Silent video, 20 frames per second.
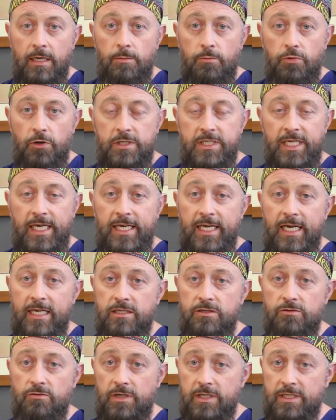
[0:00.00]
Prostate
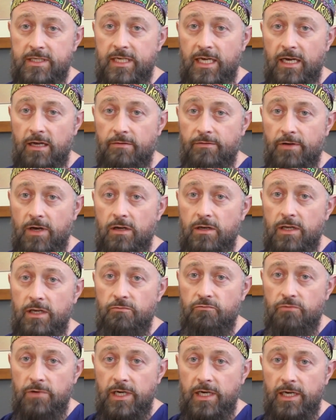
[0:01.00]
cancer itself only
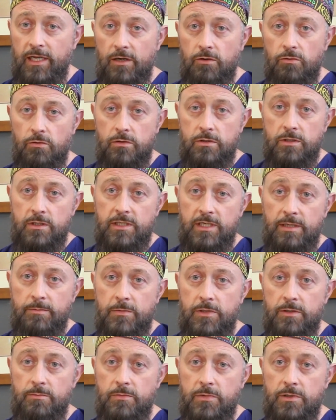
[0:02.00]
really causes
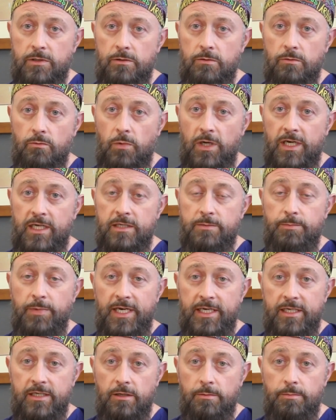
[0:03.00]
symptoms when it's
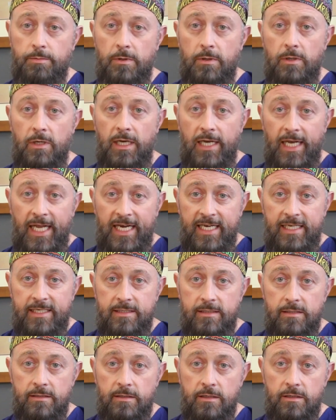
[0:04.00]
picked up
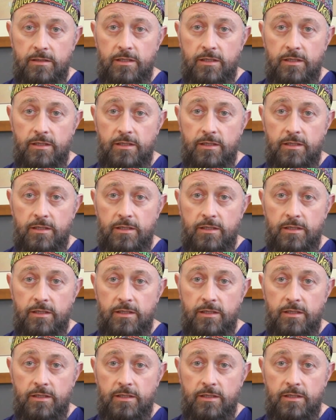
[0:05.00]
late.